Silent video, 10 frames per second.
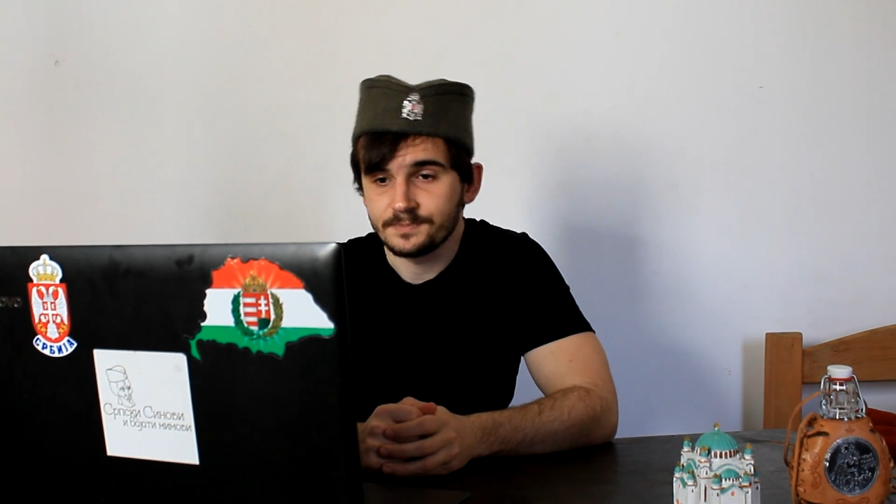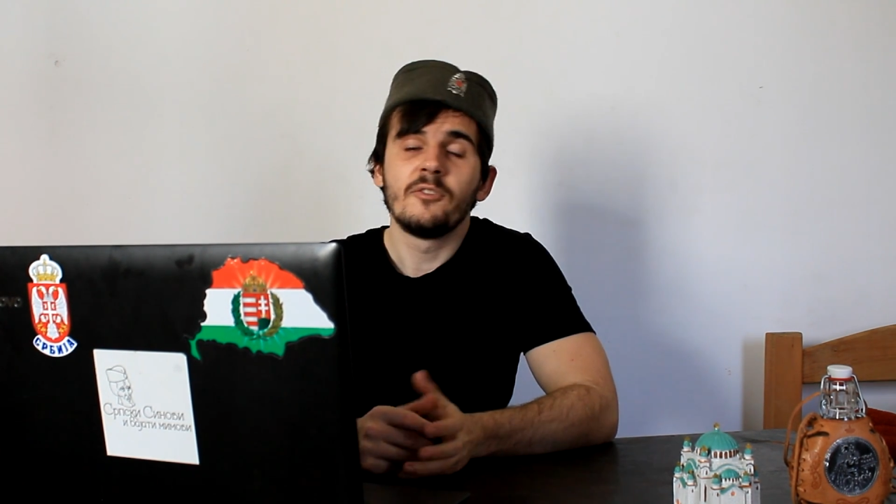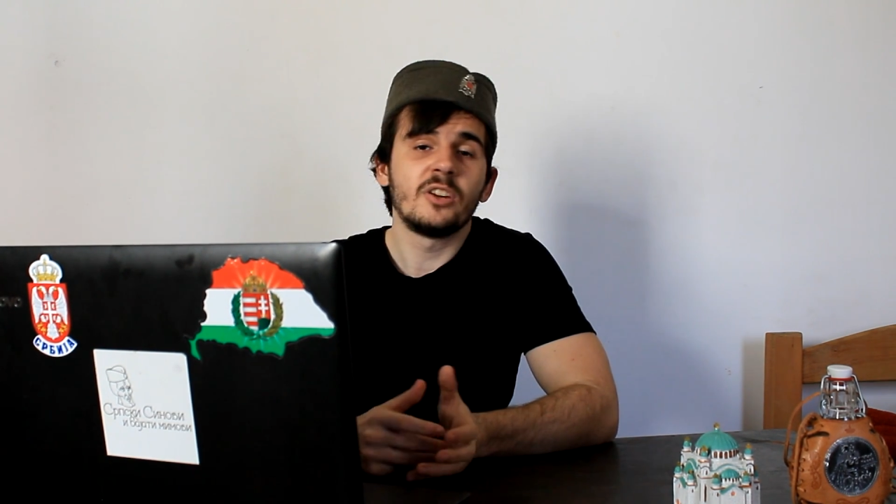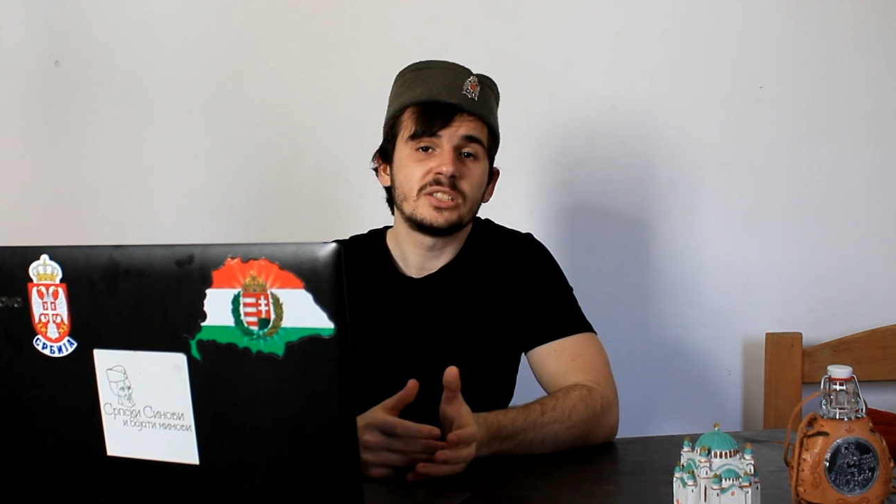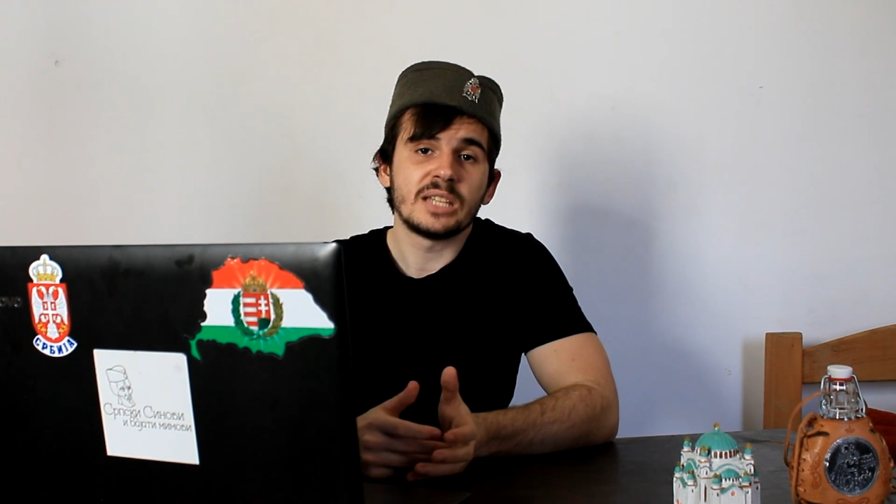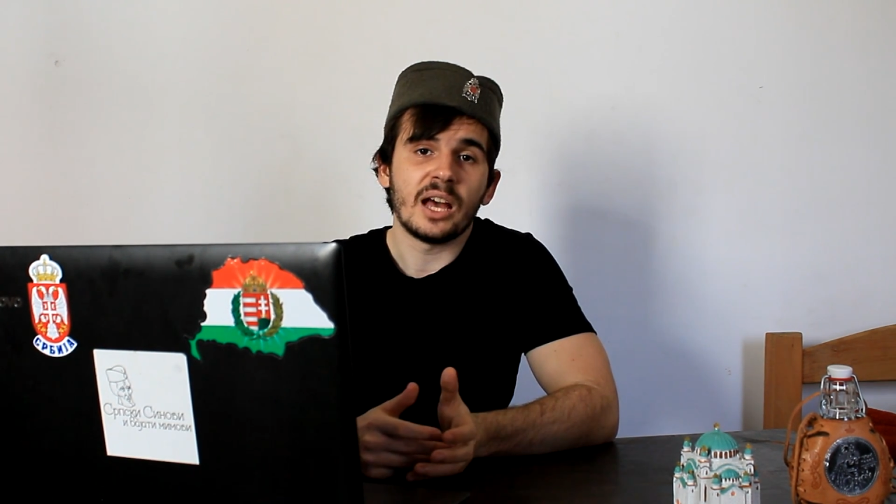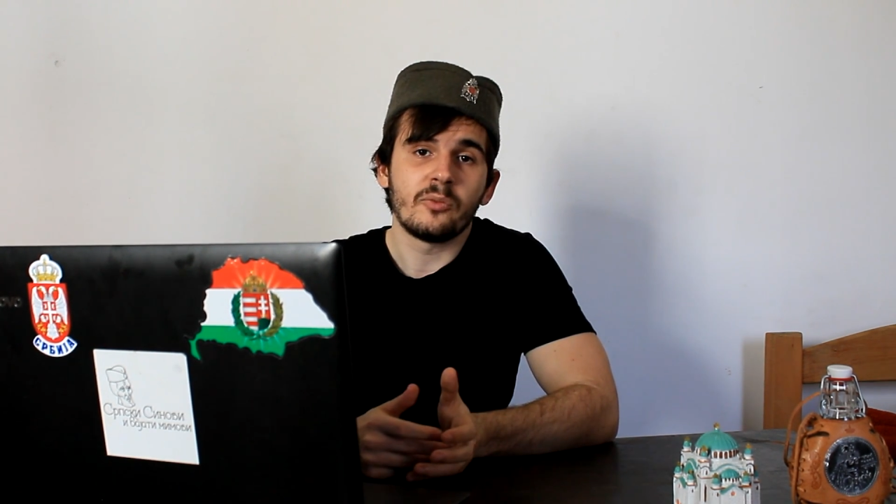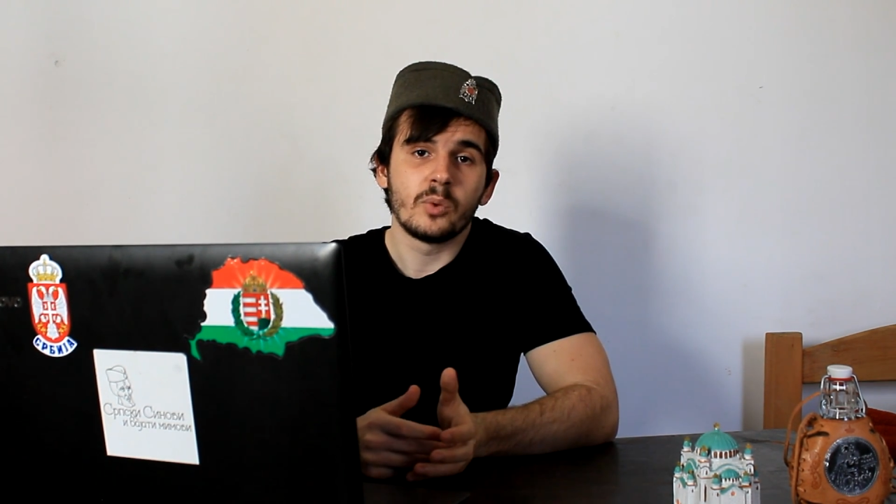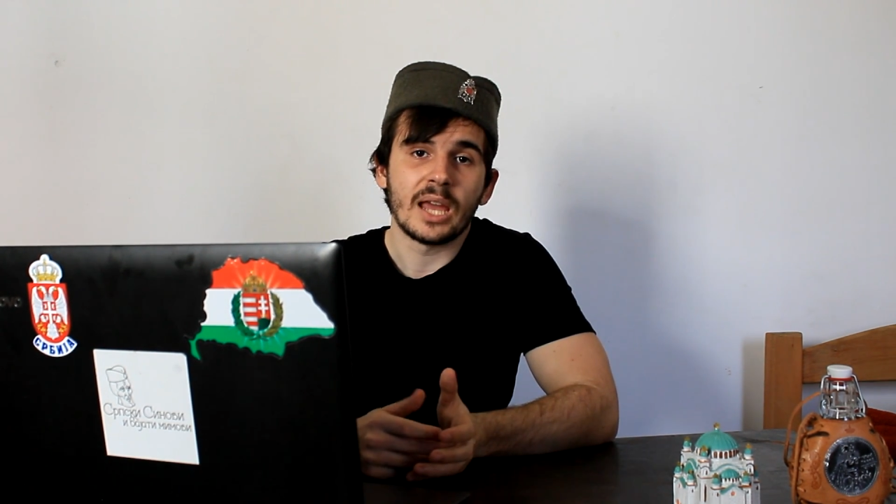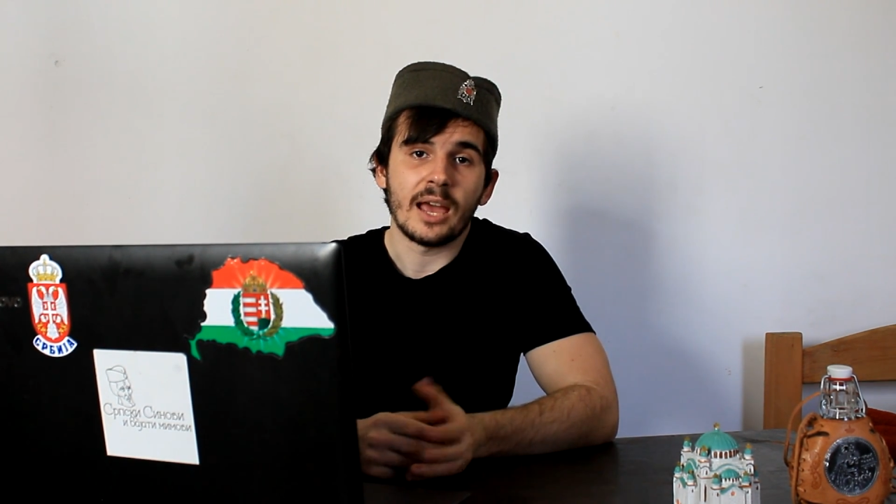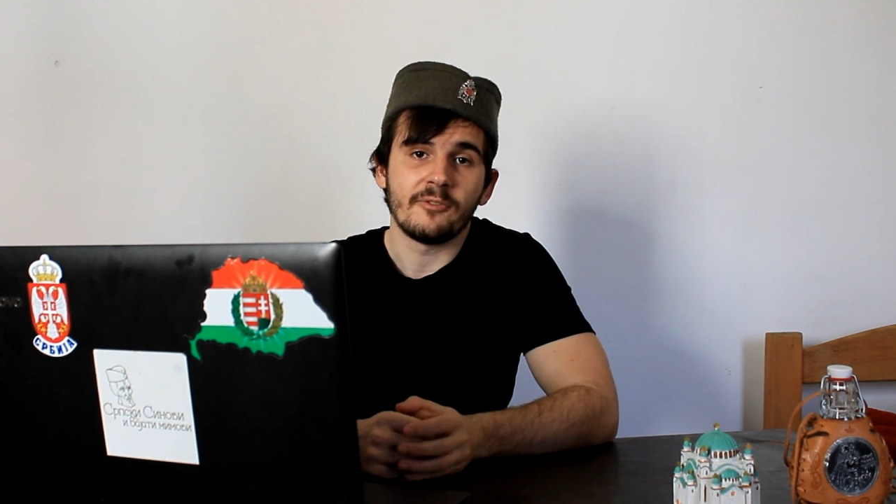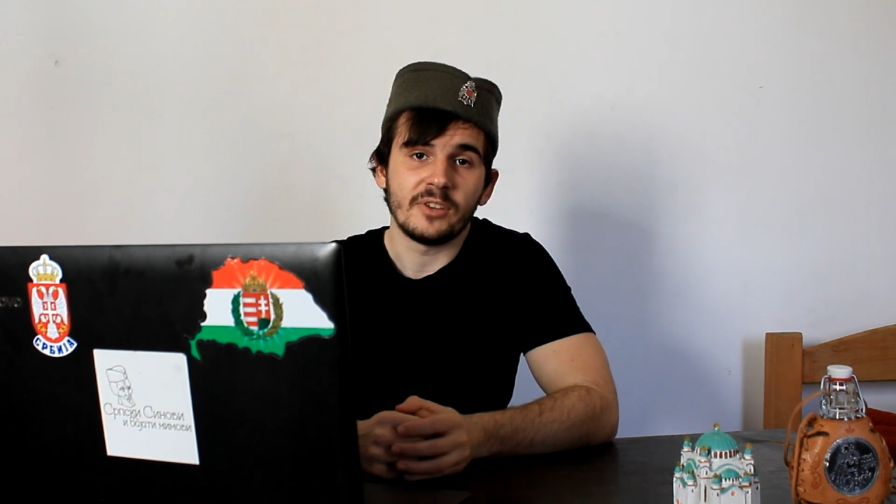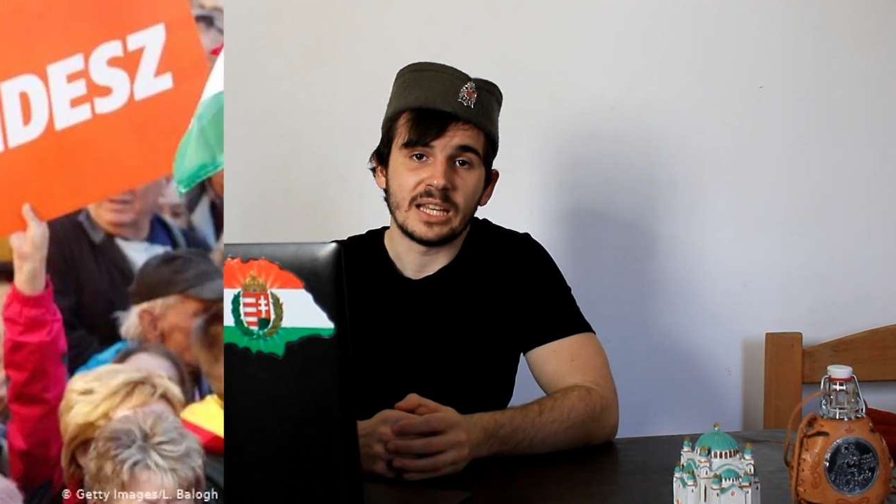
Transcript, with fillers: First off, we have